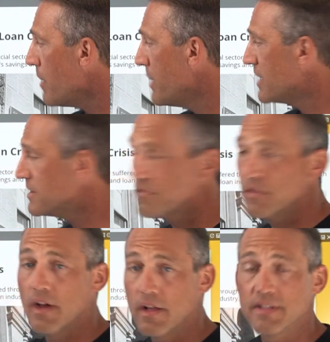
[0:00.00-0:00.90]
Because of
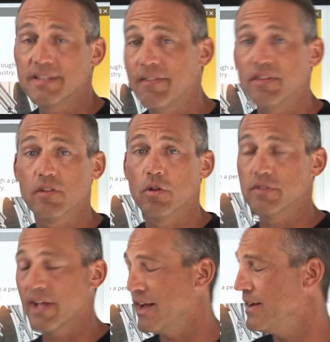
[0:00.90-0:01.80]
the savings and
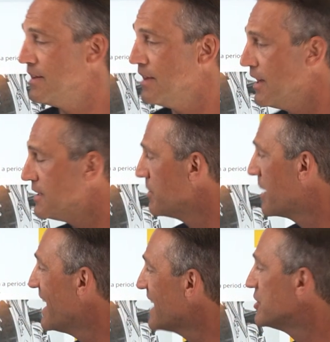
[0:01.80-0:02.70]
loans, I had some
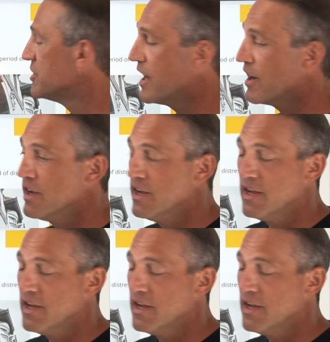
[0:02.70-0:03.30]
connections there.